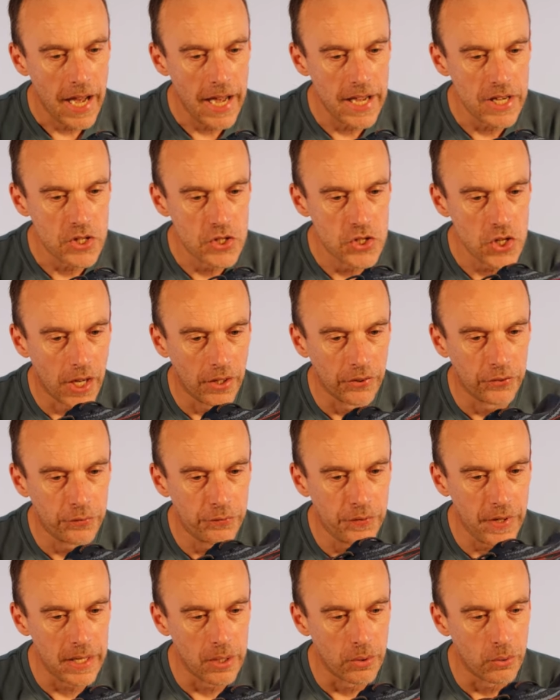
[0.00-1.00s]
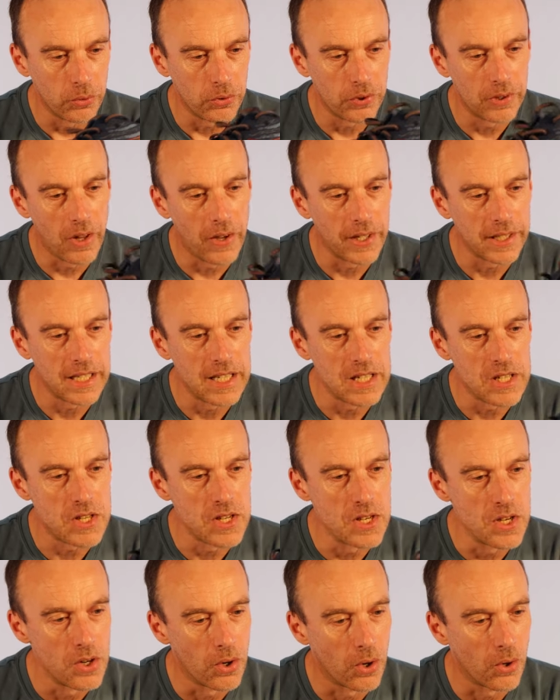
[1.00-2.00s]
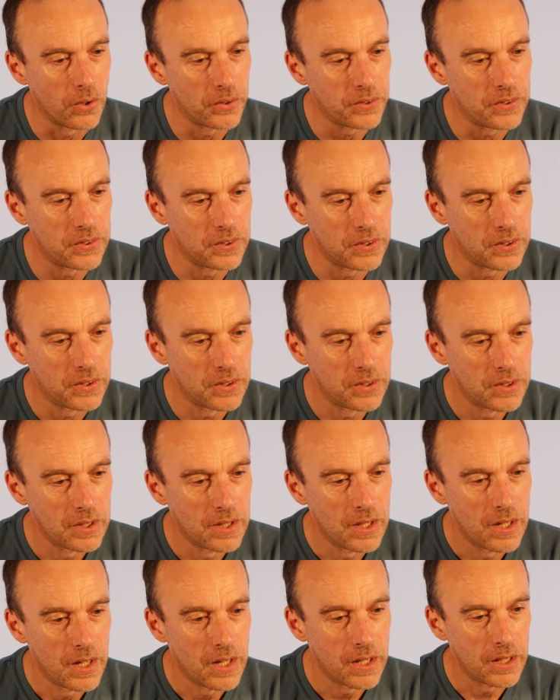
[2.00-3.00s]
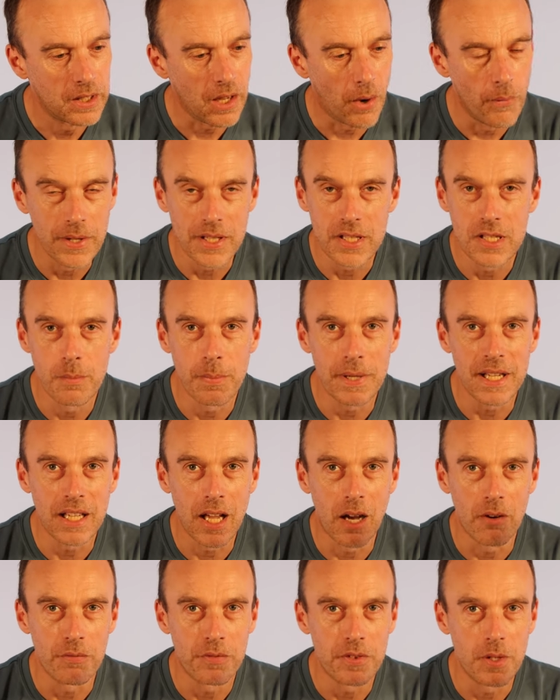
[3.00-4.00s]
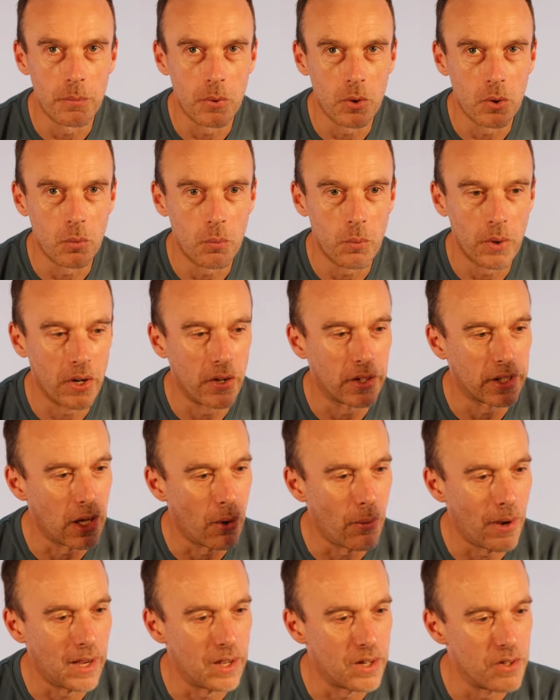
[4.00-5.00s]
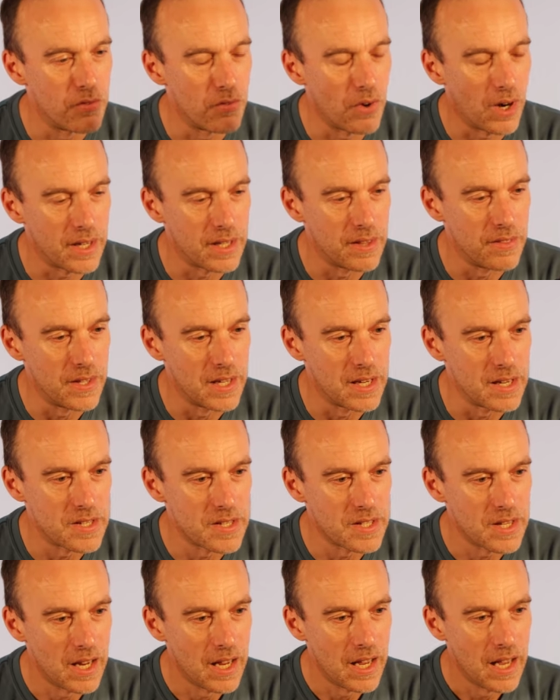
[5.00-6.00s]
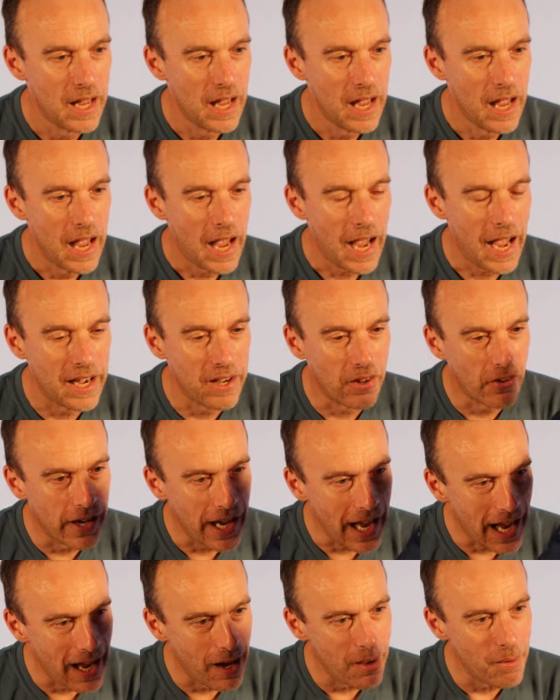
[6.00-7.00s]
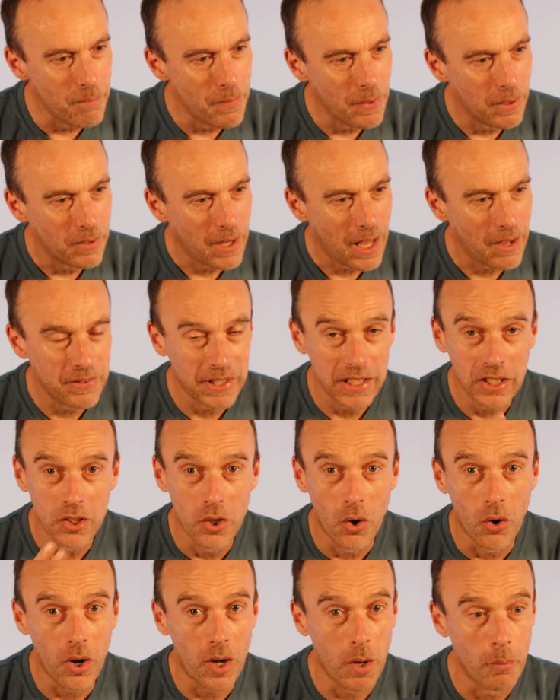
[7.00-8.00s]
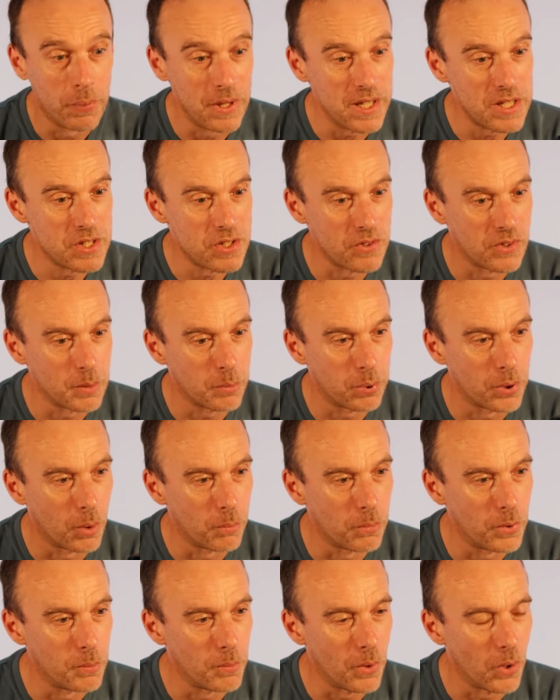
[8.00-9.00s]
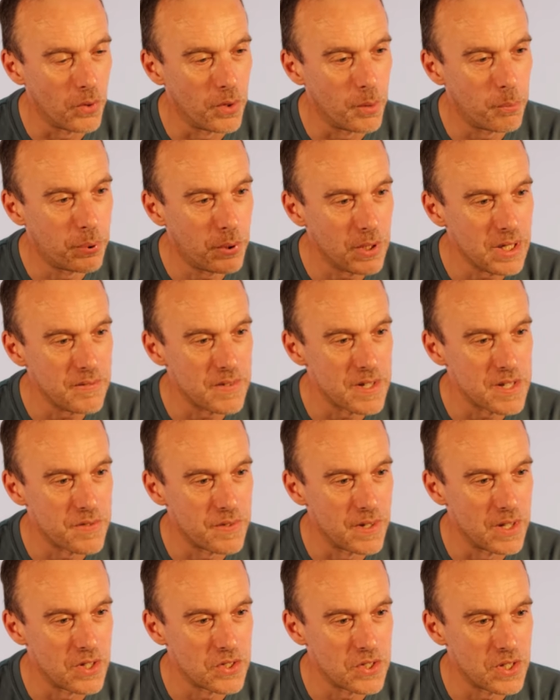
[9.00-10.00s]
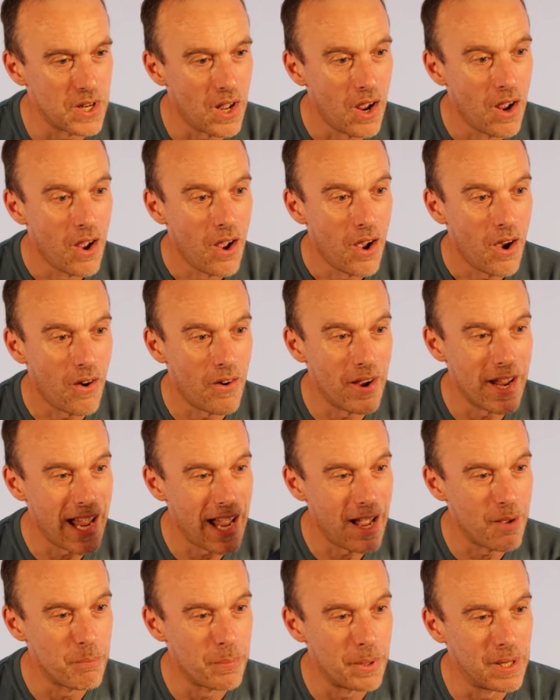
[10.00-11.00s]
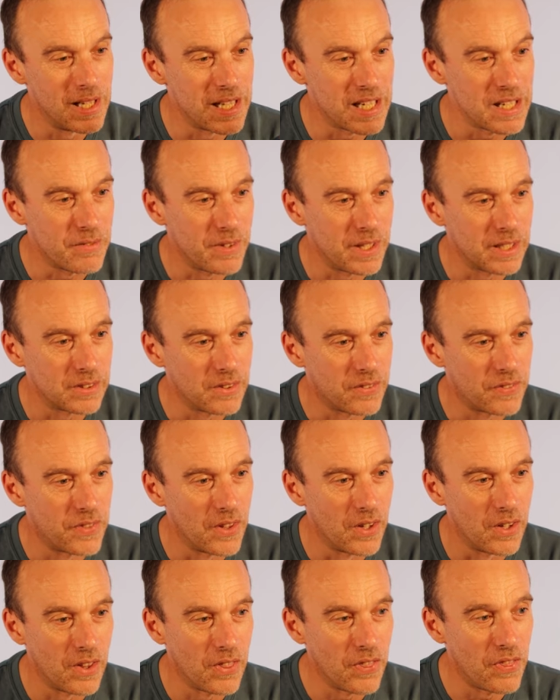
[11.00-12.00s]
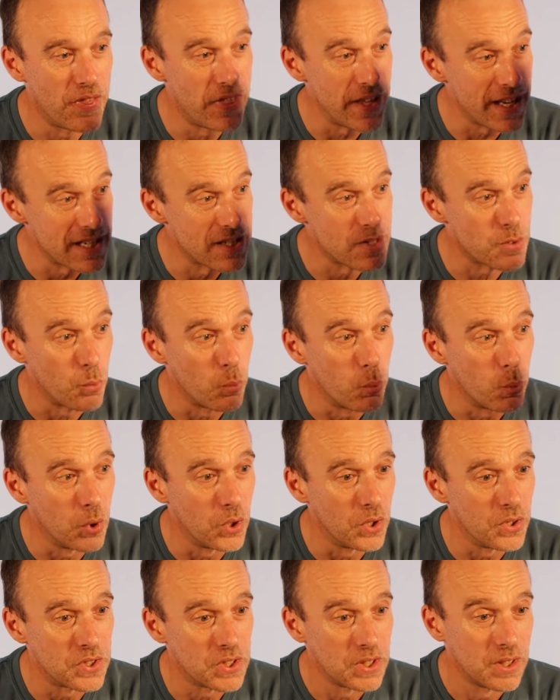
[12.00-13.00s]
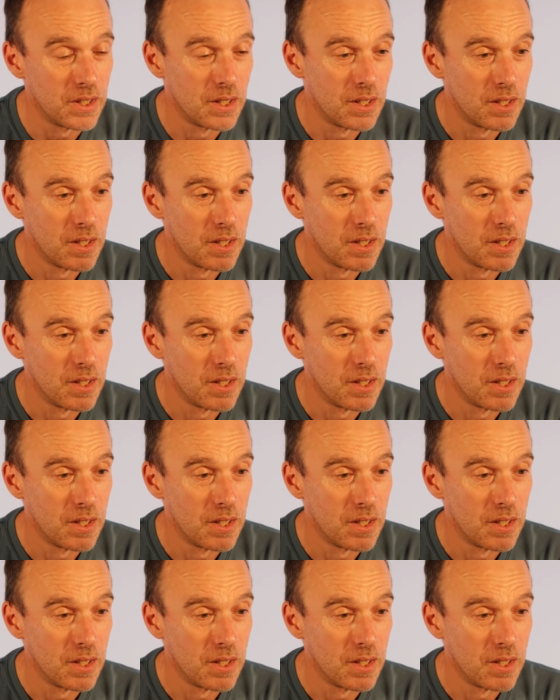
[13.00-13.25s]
It just feels like it's not going to be comfortable when I go out and run in this. And I am, having got a blistering problem on the previous version, I am believing that this would